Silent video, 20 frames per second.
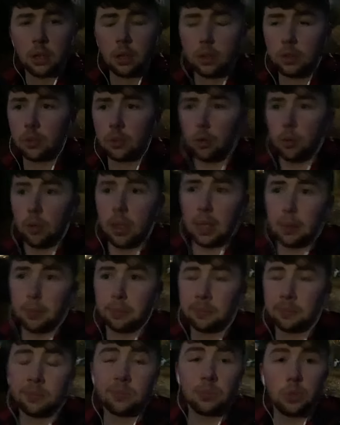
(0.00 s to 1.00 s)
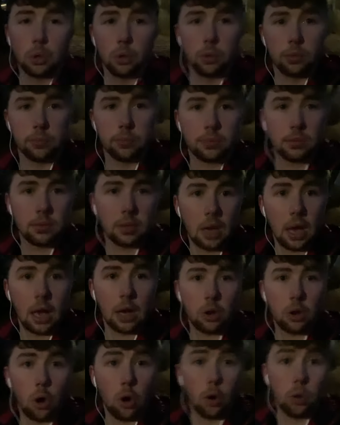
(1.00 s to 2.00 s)
to you know, get a
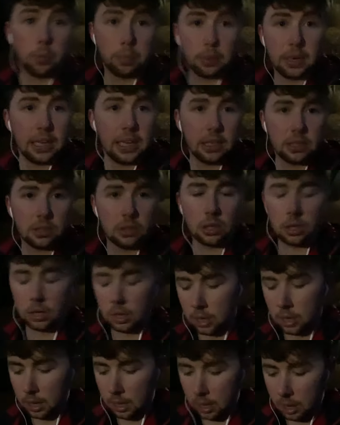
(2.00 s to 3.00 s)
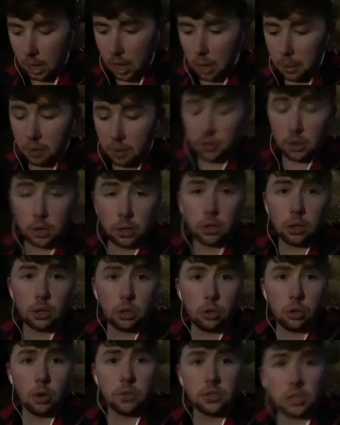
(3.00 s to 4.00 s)
call breaks. However,
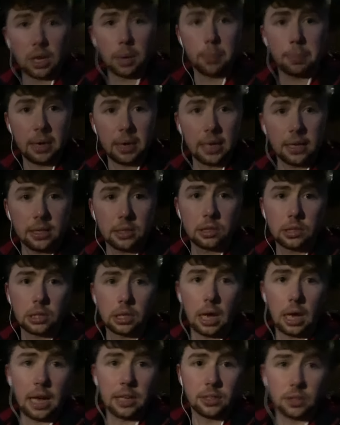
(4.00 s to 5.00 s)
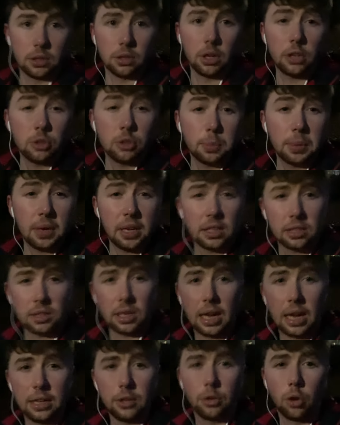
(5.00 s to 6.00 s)
you obviously get breaks as in lunch breaks
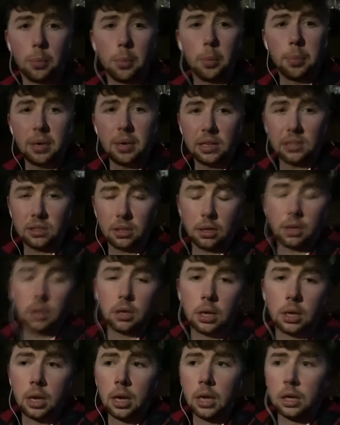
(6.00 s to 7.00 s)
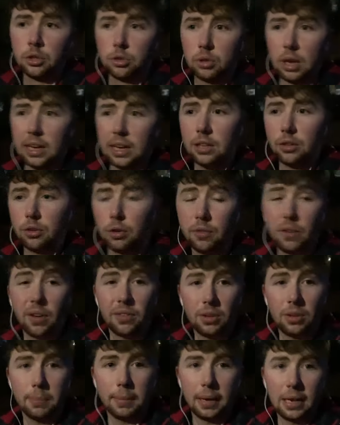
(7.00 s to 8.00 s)
and normal breaks. So I get
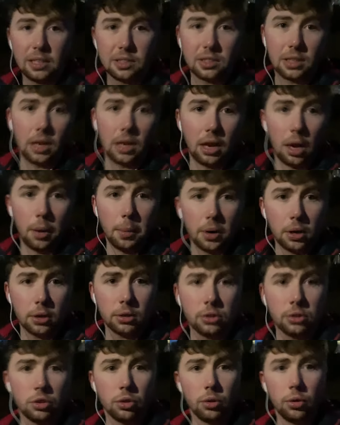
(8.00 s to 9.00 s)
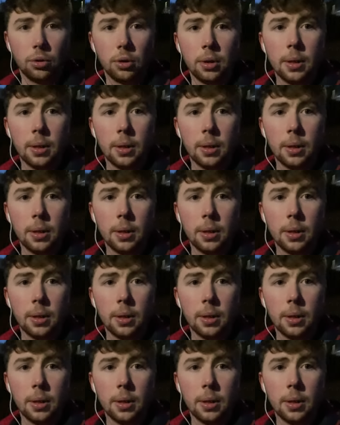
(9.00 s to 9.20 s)
2-15 minutes in an hour. So,